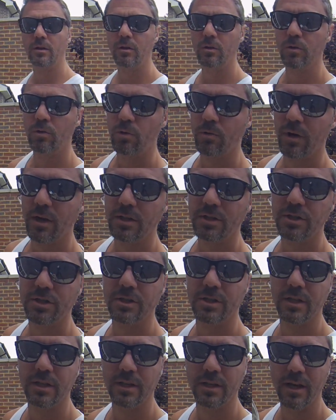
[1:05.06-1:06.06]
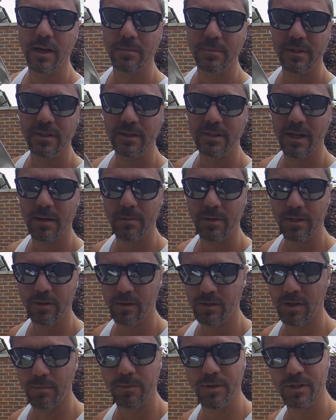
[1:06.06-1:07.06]
crushed Camden tablet
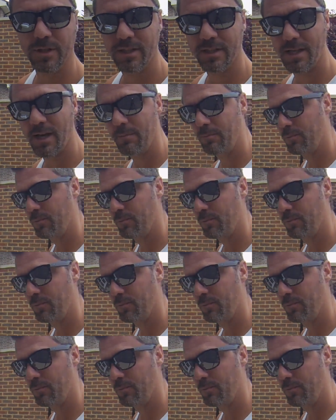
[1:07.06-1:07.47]
because I'm using tap